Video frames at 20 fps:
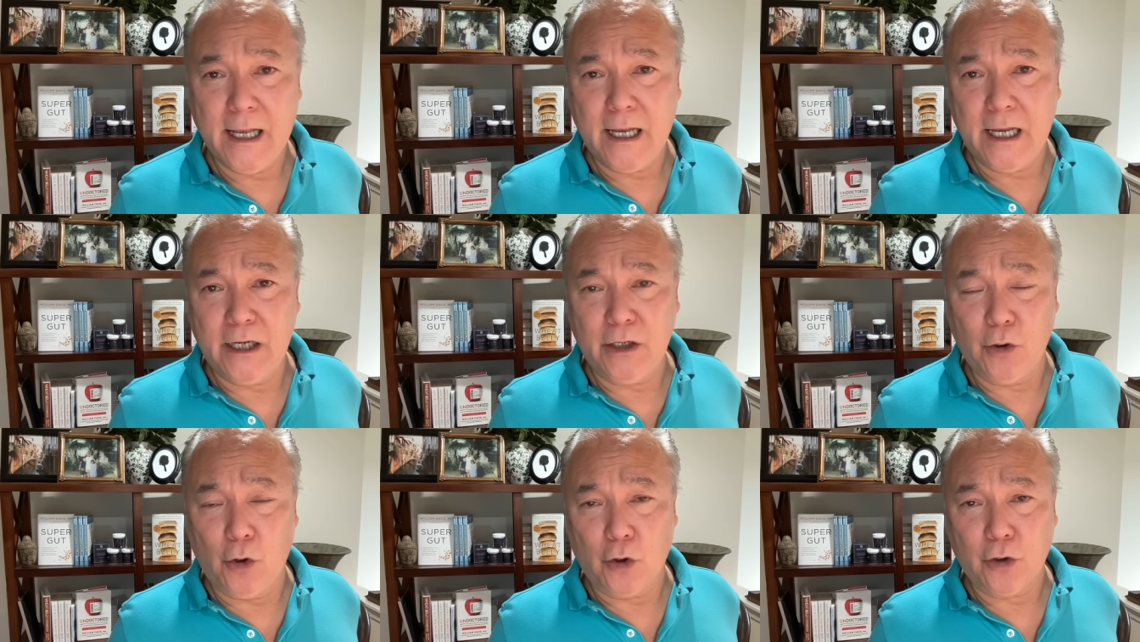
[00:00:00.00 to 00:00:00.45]

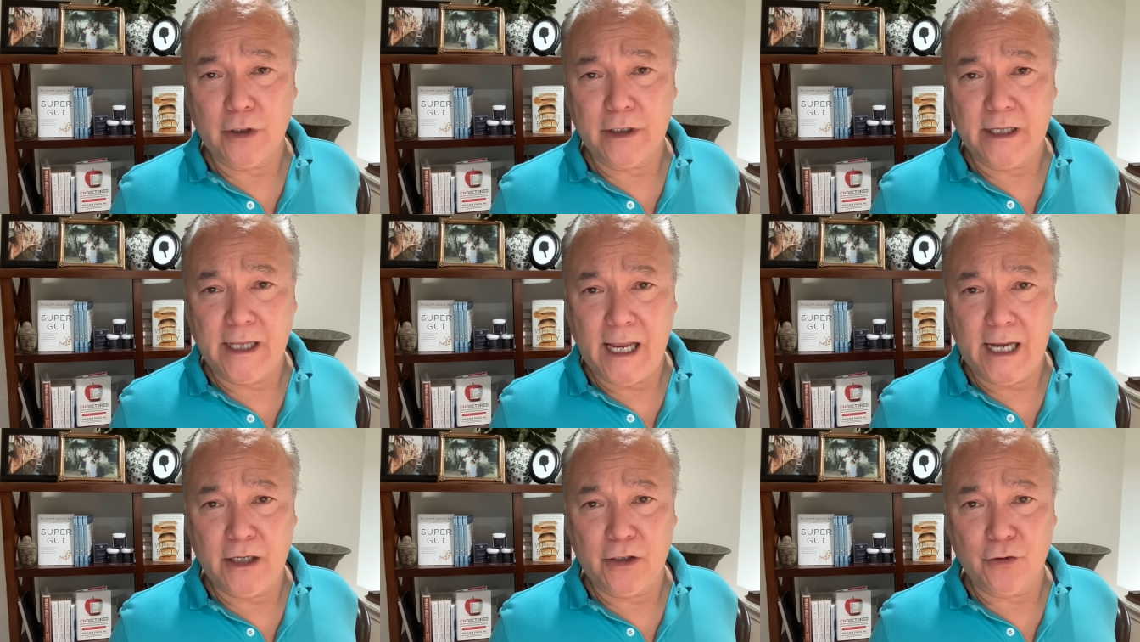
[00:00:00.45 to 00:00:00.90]
in order to
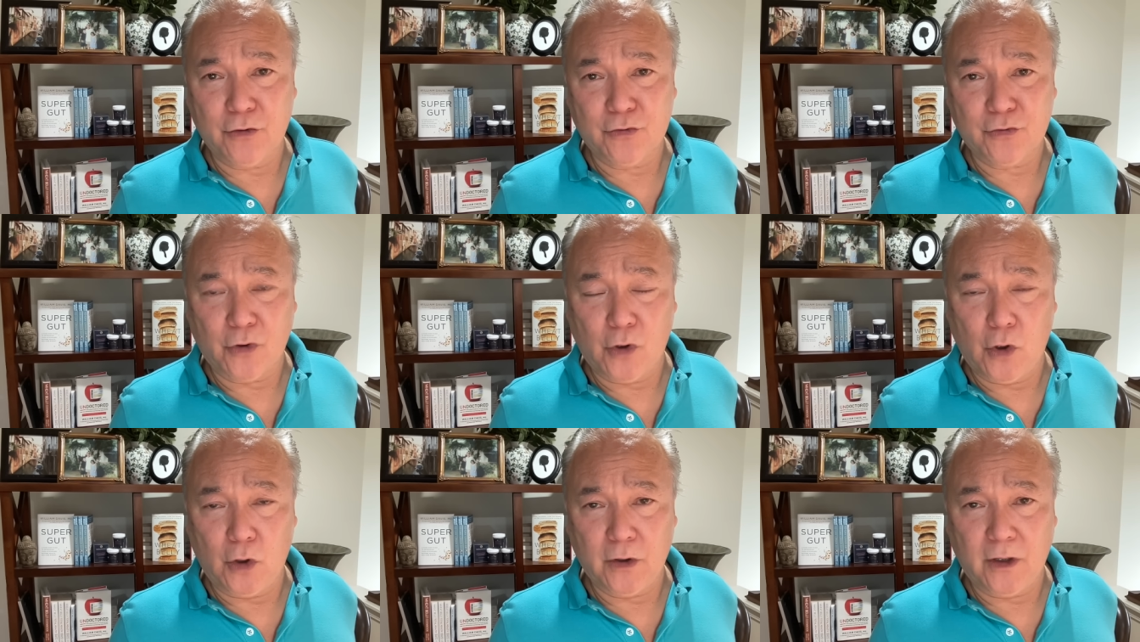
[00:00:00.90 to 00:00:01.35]
gain
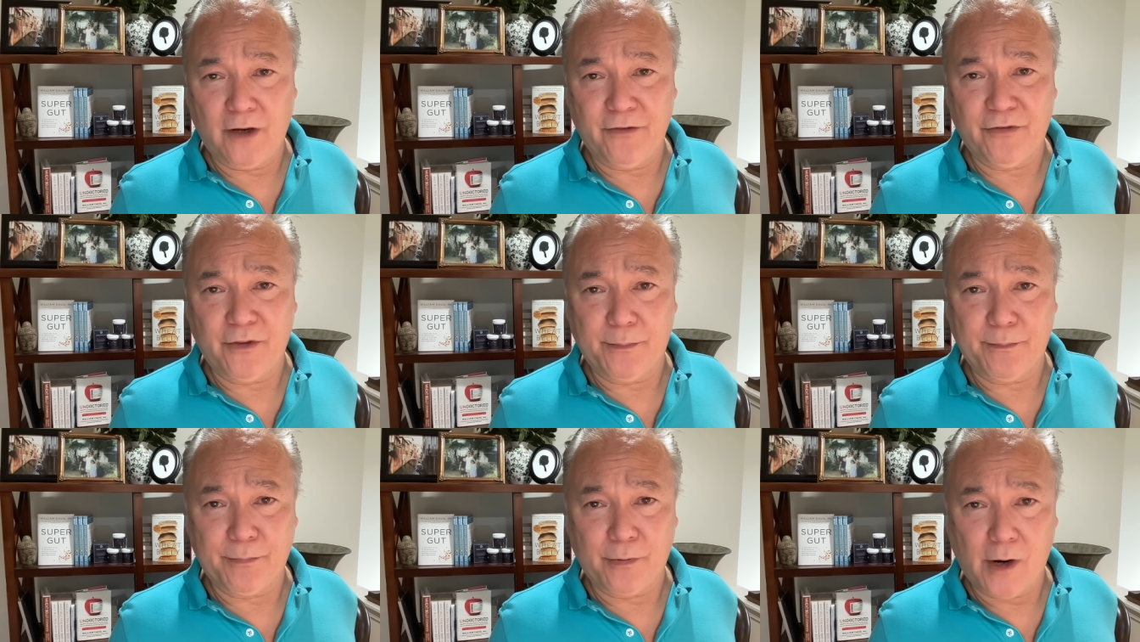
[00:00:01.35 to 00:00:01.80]
control of
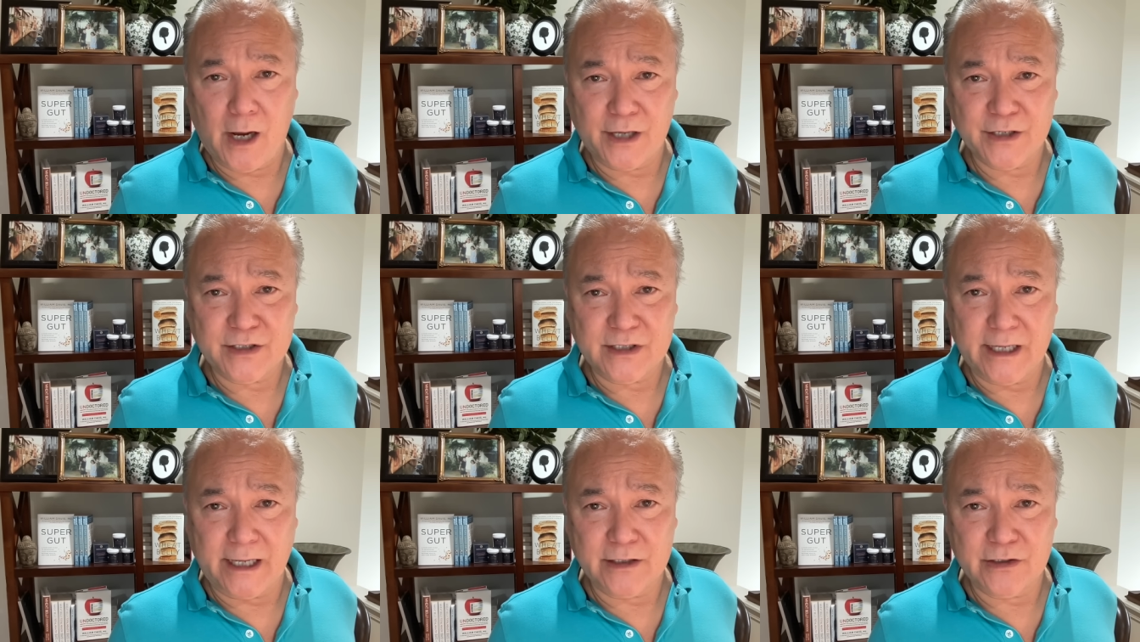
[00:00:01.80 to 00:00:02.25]
the
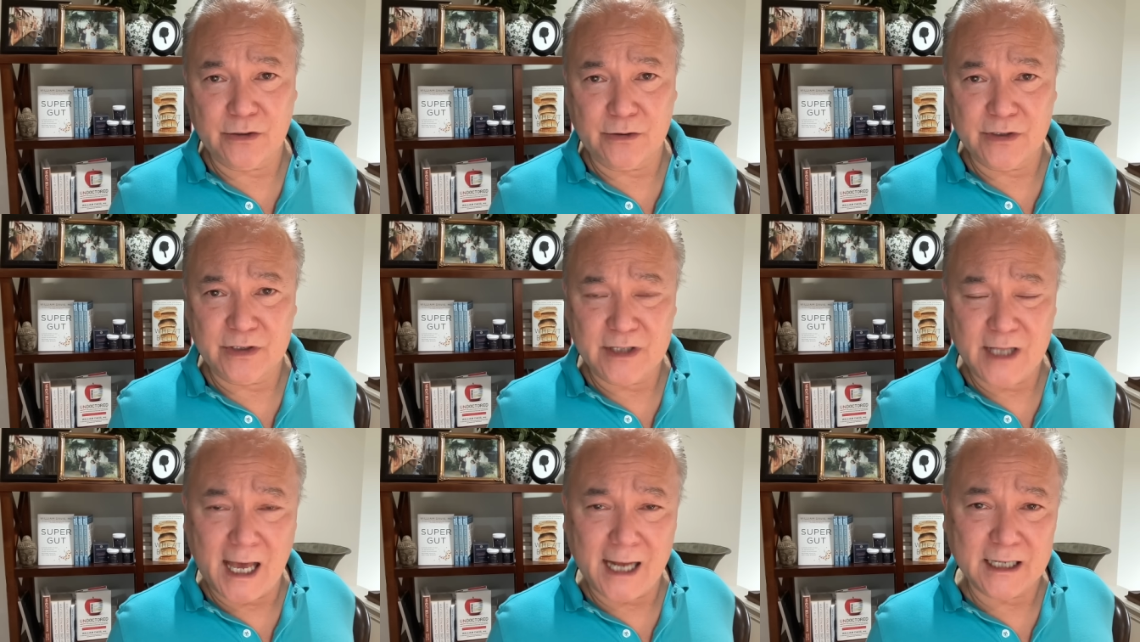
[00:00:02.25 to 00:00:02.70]
prostate. So
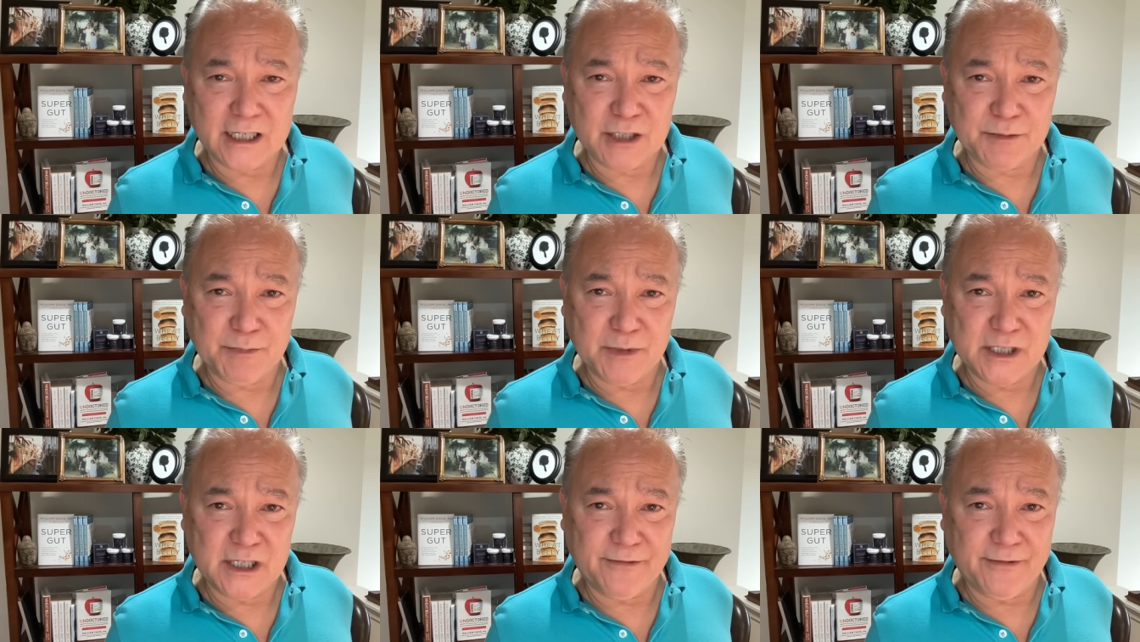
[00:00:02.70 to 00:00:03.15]
there's not a
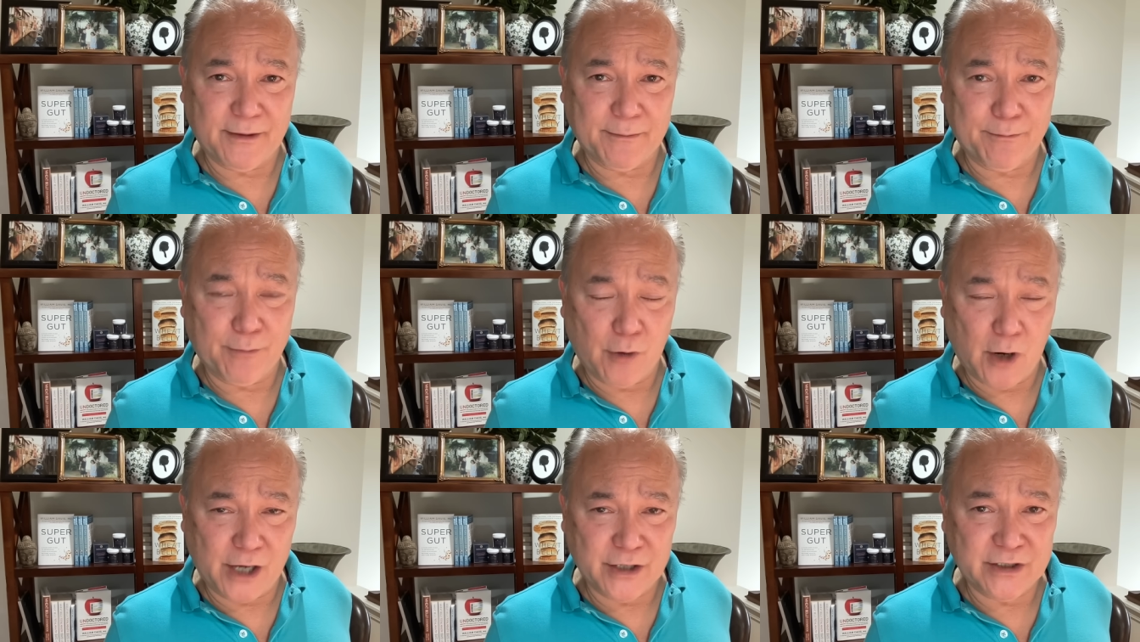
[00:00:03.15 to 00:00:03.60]
specific
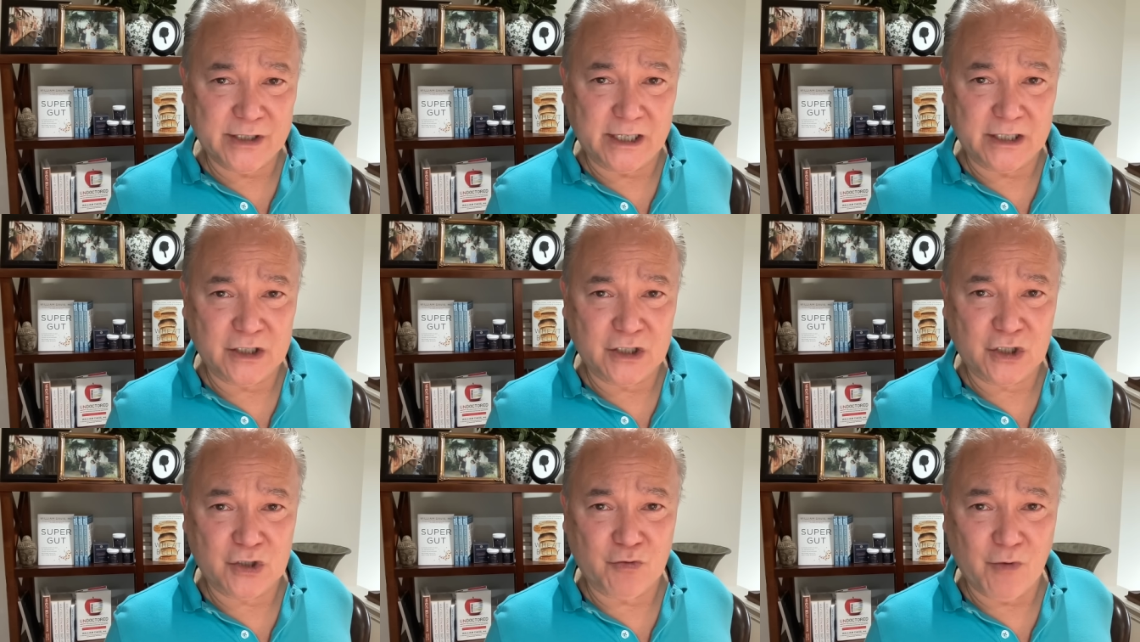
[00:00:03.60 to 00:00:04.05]
prostate
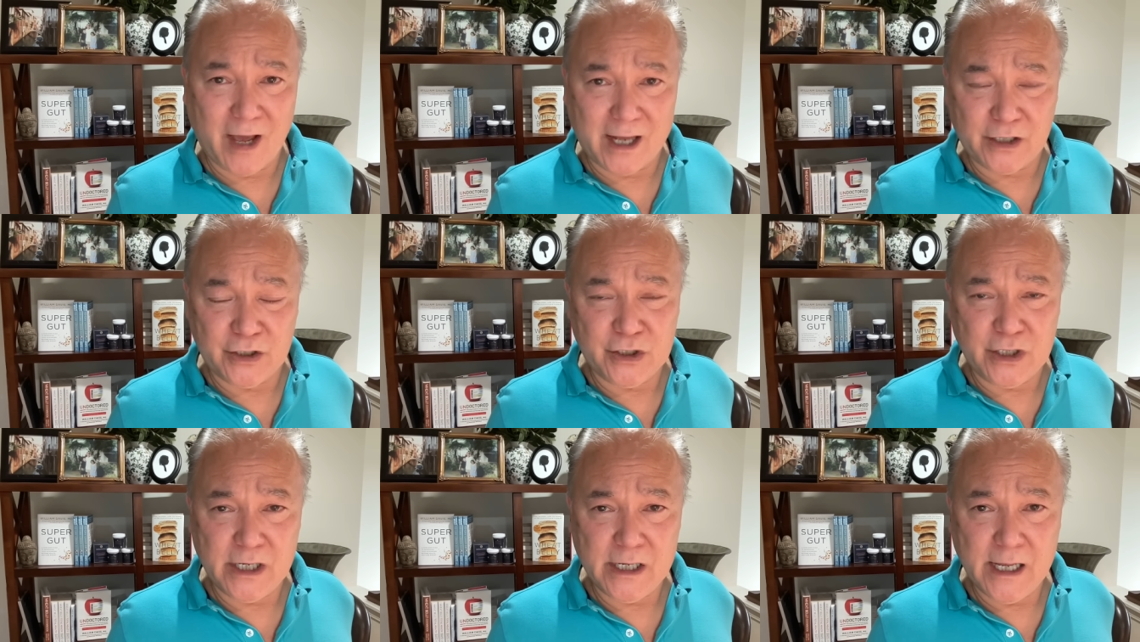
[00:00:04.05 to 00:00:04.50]

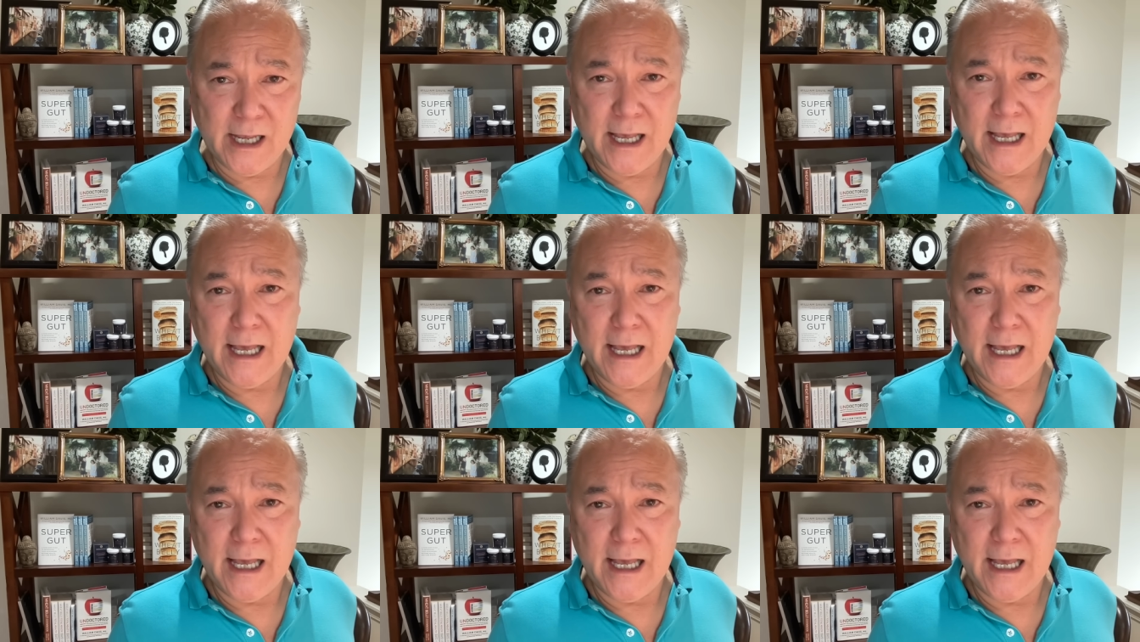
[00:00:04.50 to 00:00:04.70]
strategy.